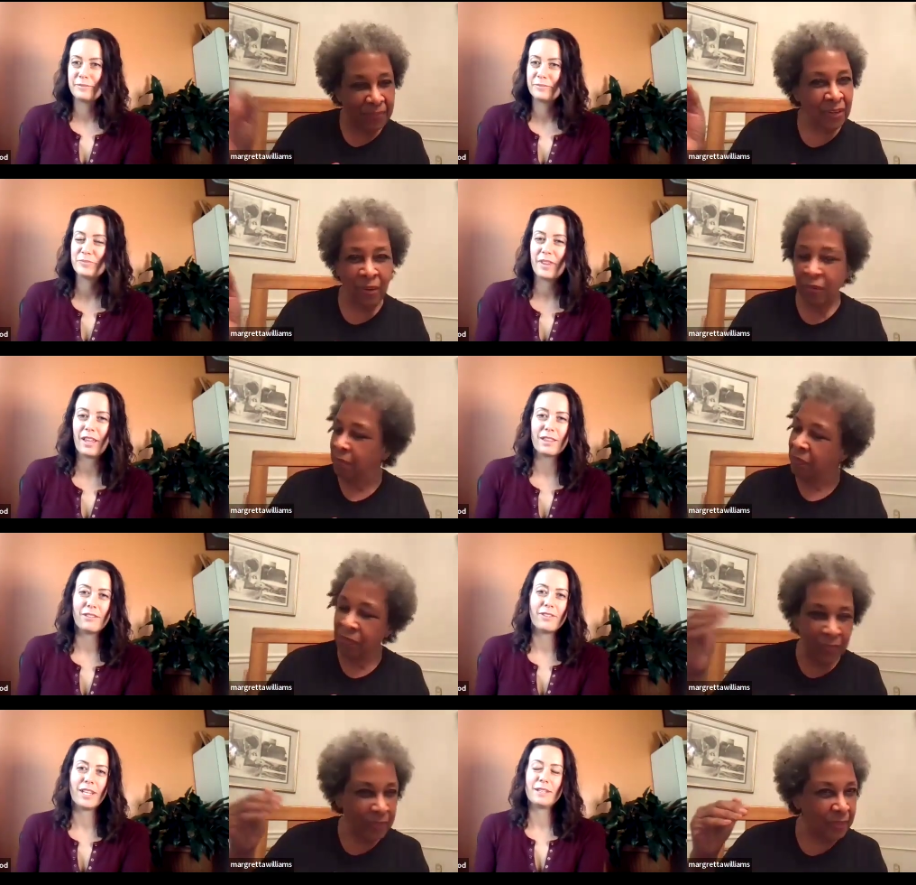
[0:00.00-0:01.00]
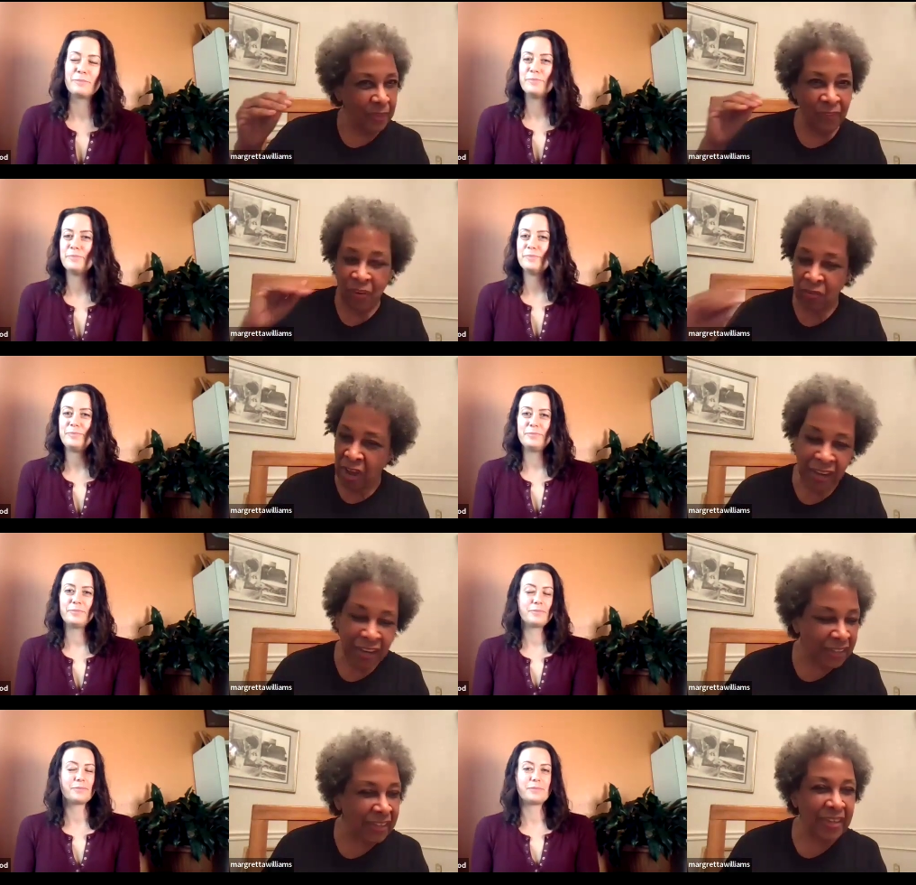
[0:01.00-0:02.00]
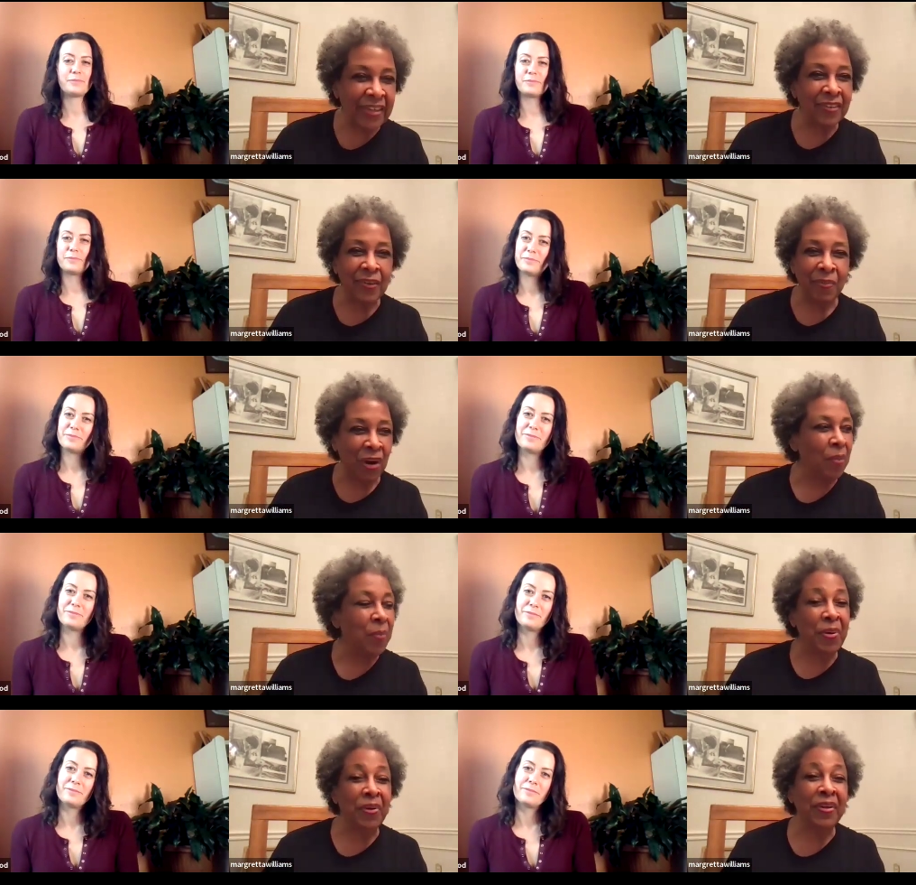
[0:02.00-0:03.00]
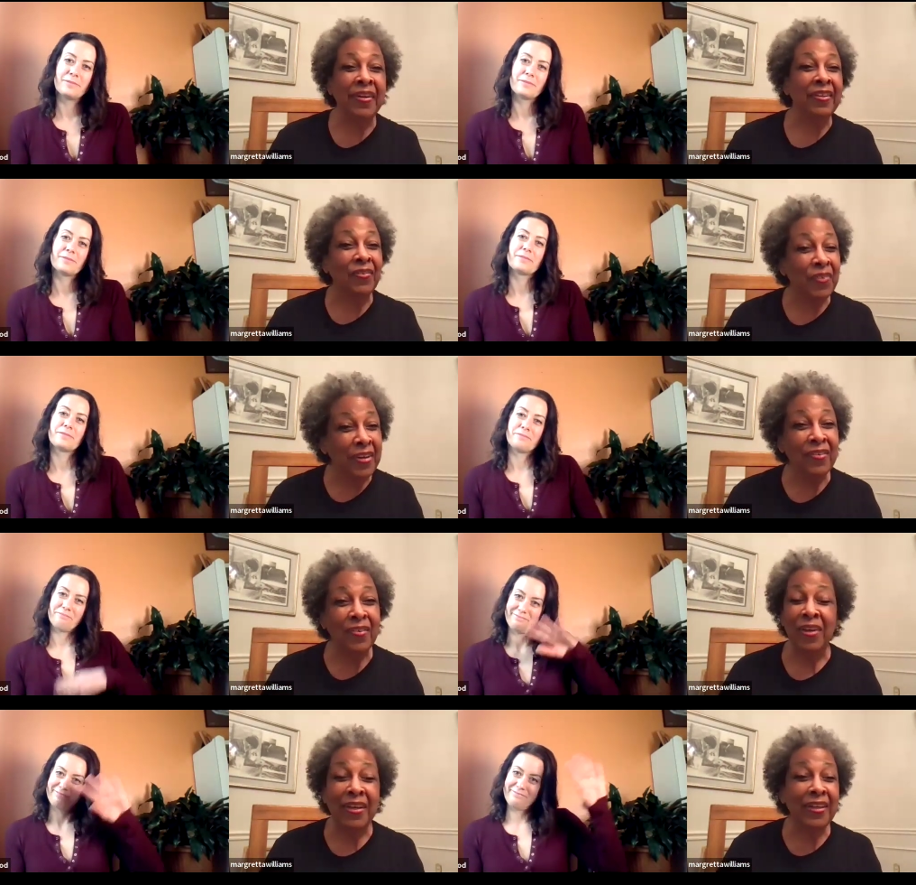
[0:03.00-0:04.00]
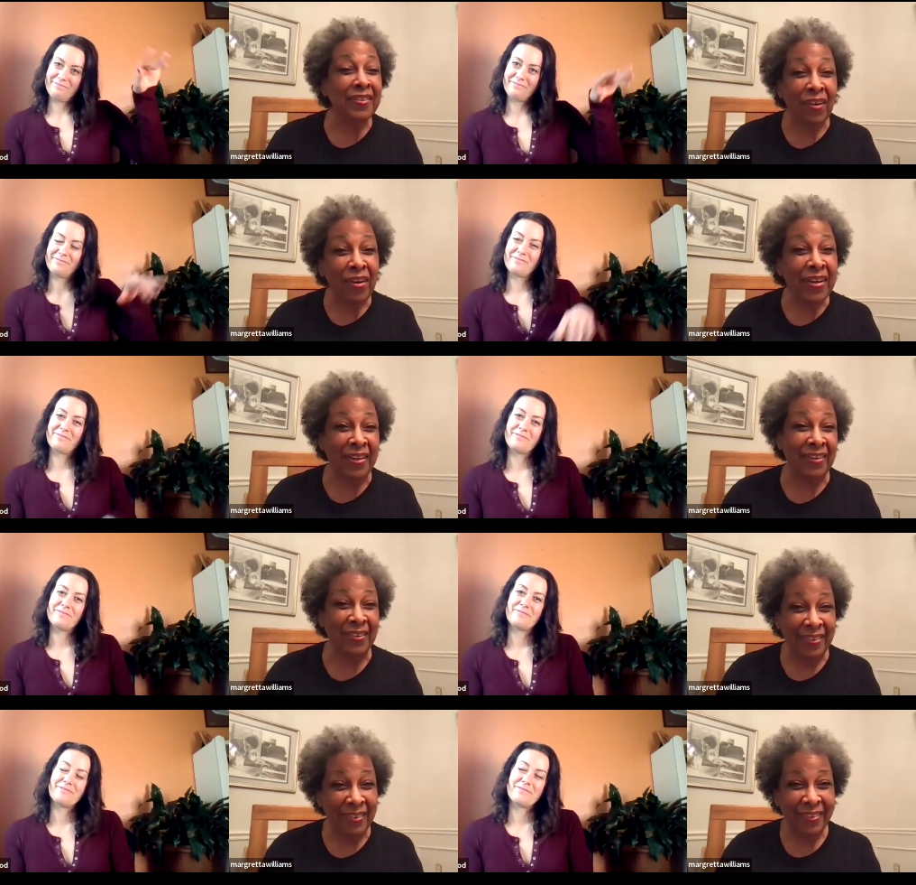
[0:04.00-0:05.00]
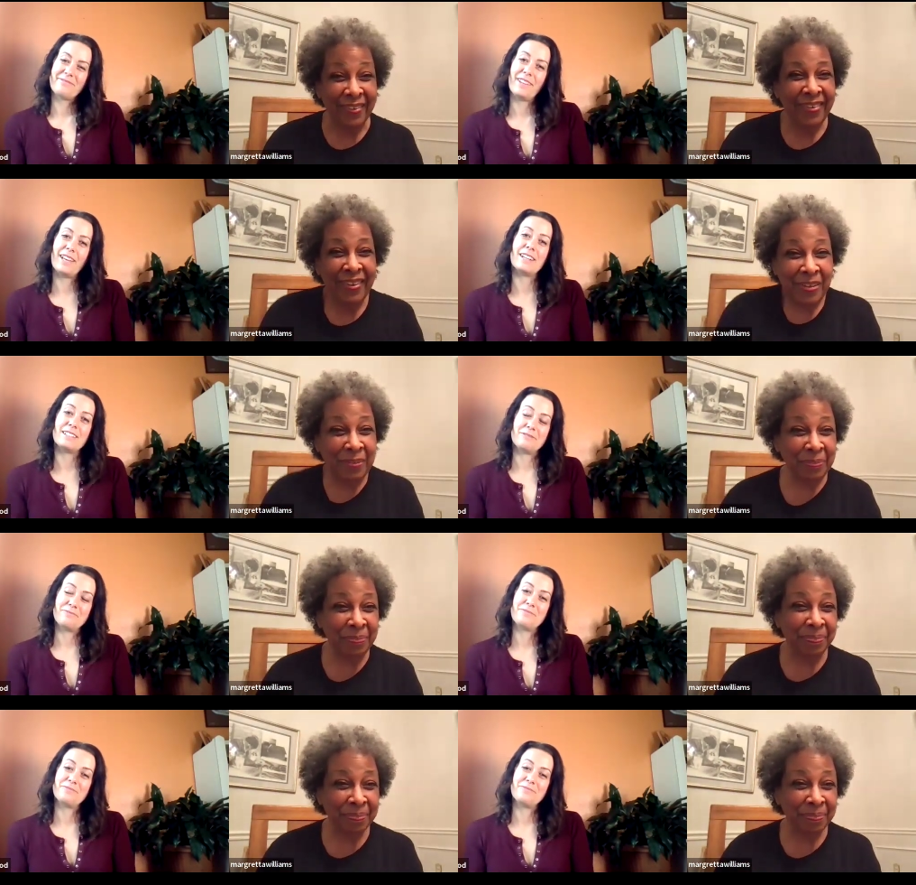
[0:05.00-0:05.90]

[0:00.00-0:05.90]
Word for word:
Speaker 1: You know, I love that. If you're not going to eat it tomorrow, put it in the freezer. We can thaw it. Yeah.